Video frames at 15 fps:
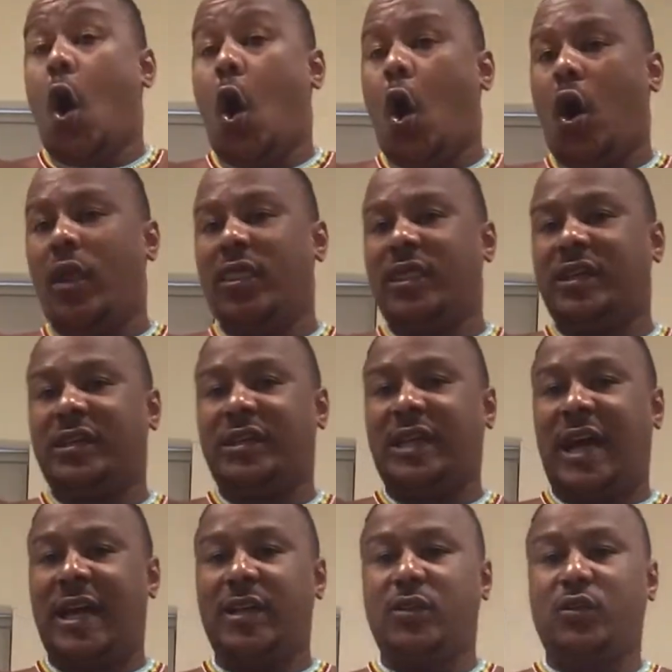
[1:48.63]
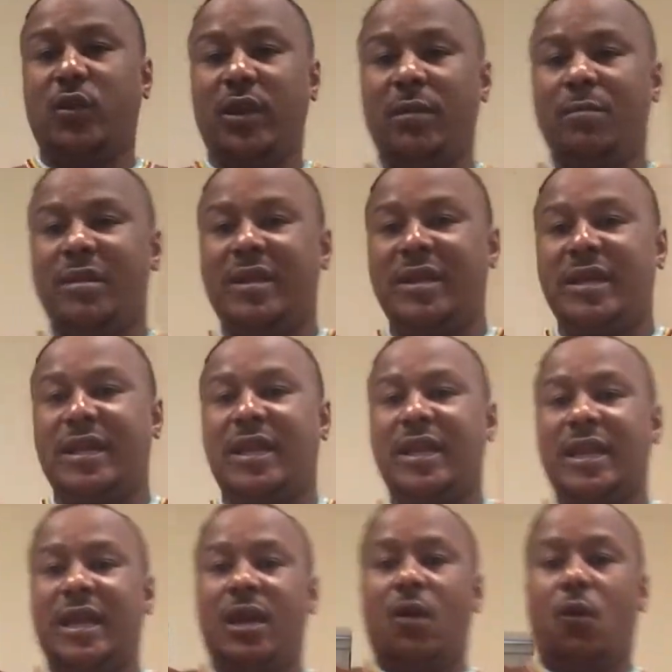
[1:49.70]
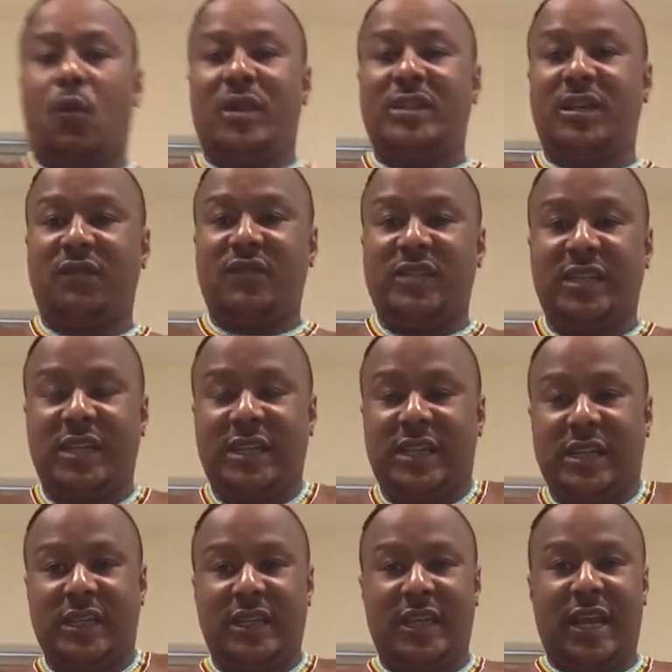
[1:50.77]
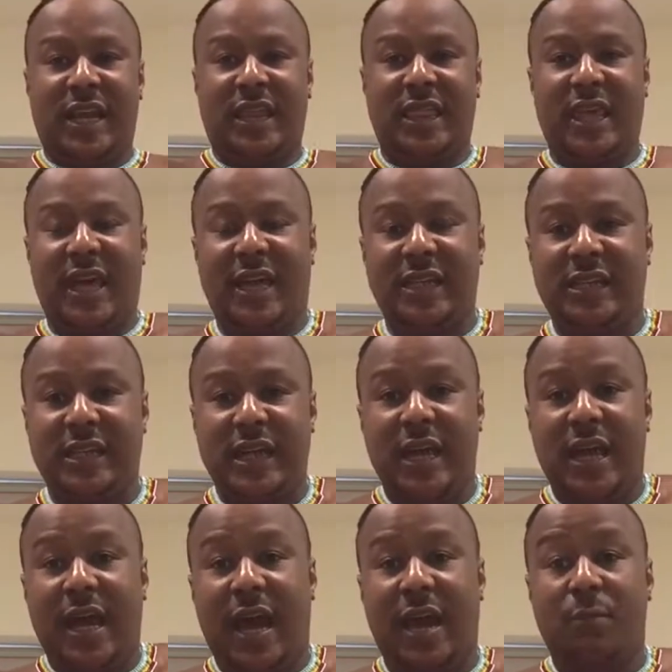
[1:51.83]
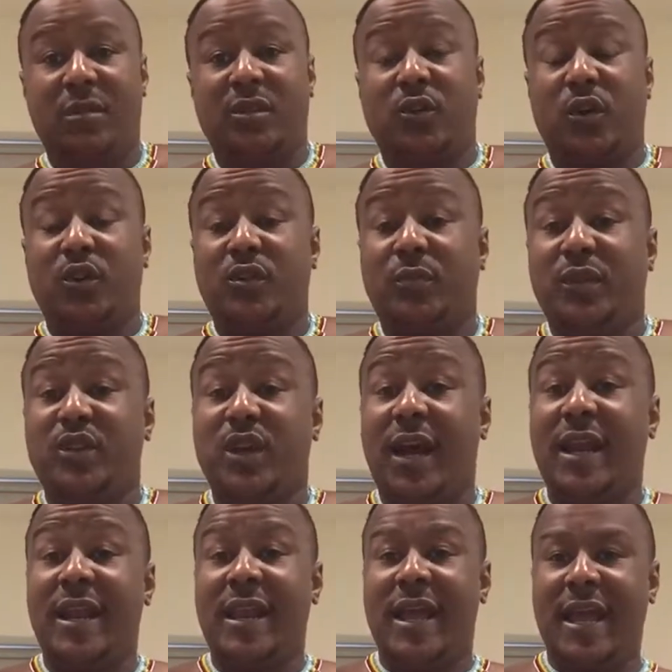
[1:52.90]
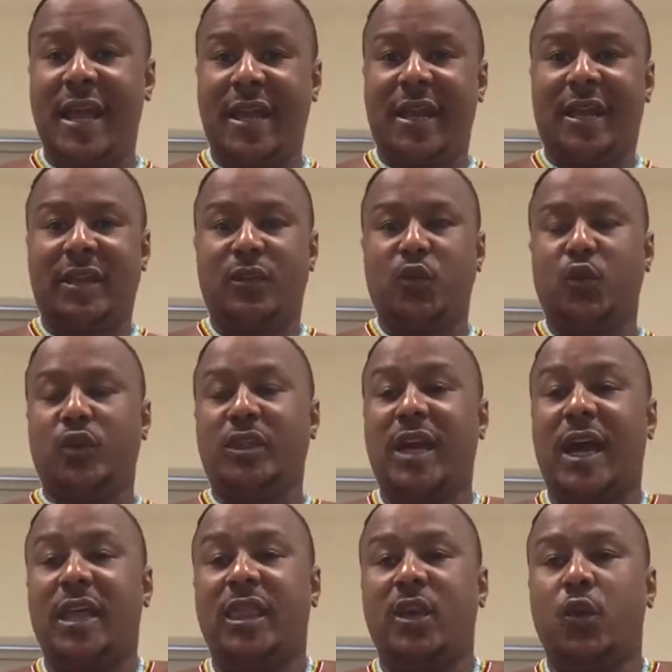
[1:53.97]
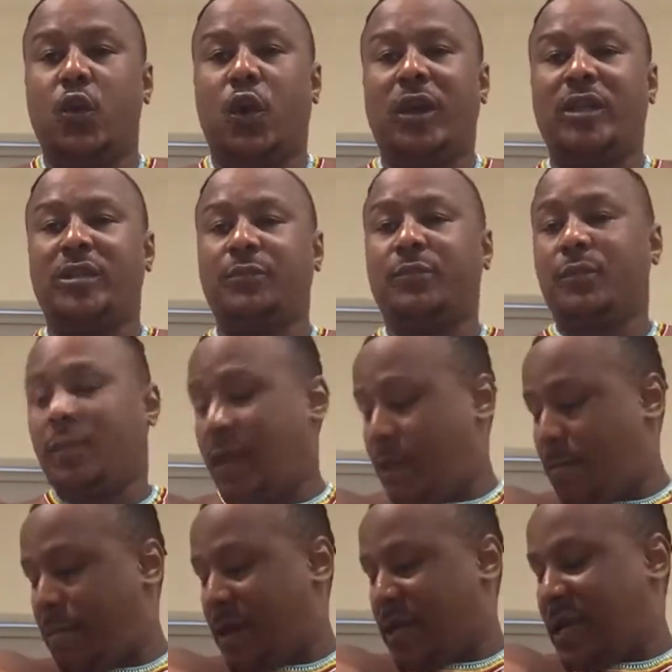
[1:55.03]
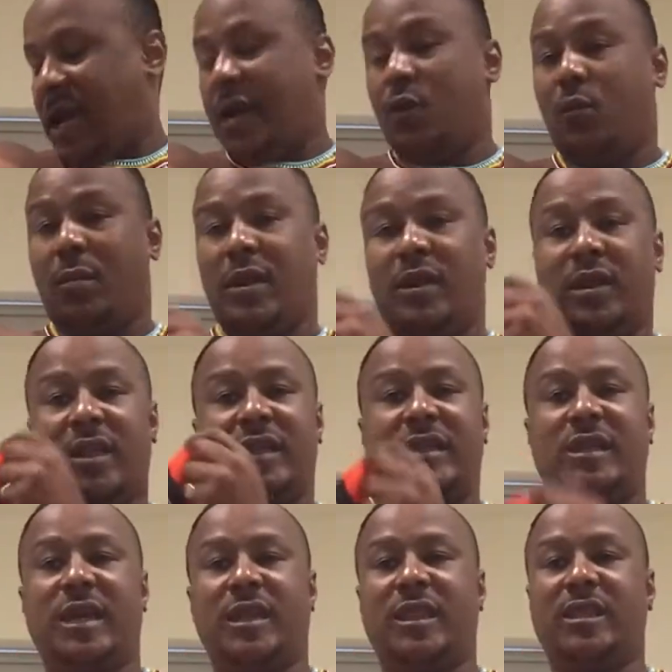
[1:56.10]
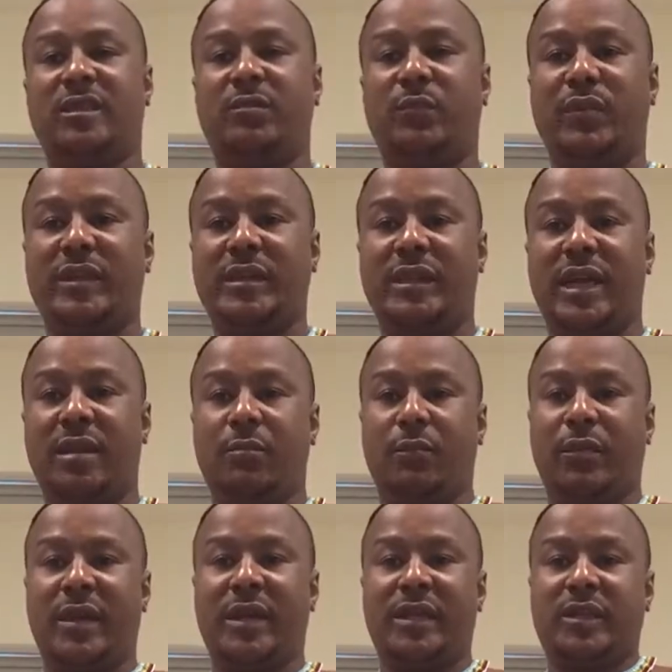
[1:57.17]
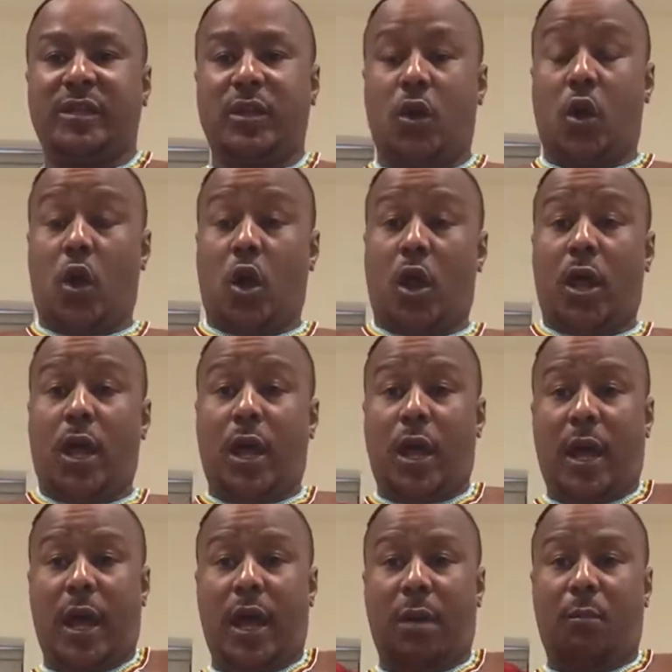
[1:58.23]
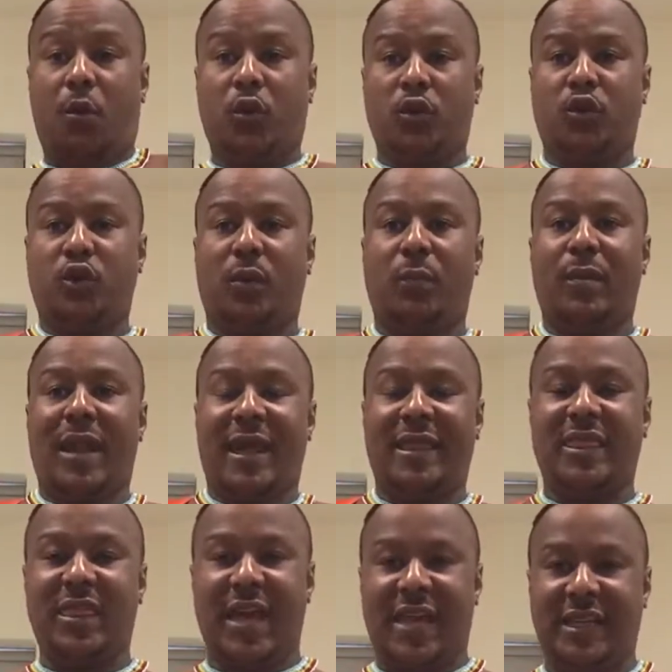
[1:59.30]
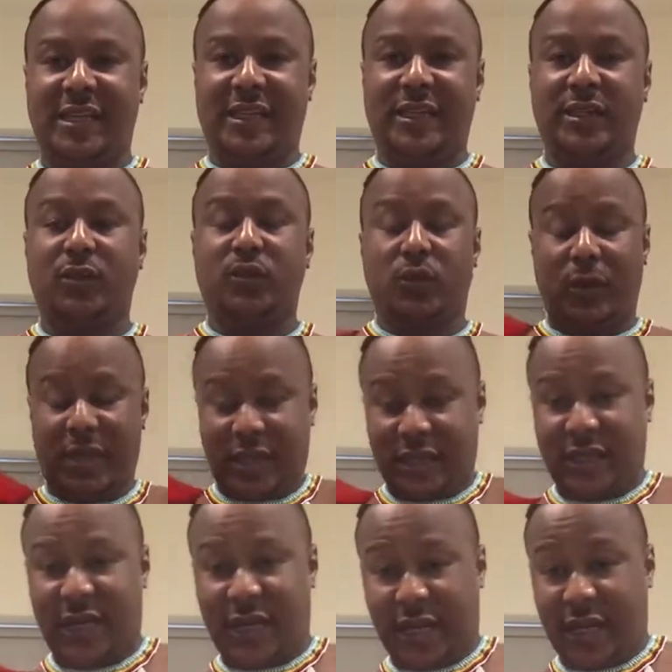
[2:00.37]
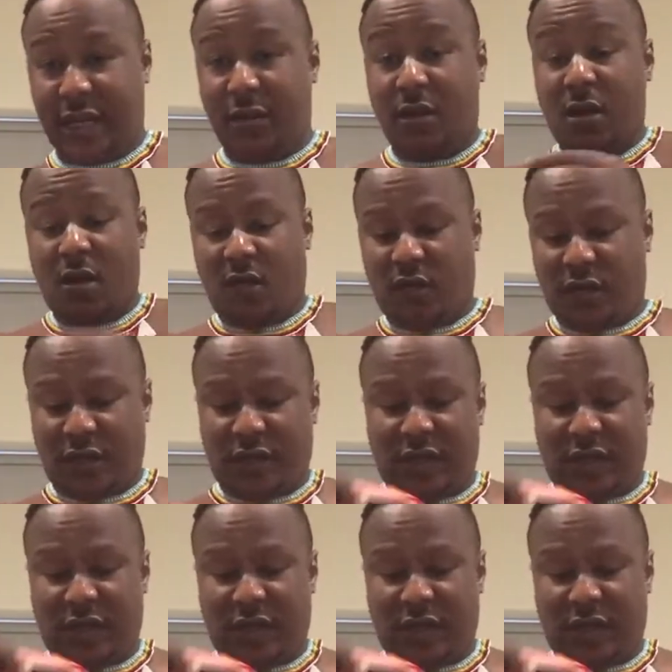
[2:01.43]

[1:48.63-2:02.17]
on the side. So immediately once I've centered it like that, it's going to be trial and error to tie the knot, but I normally then take this piece and bring it on top like that. So let's start again. First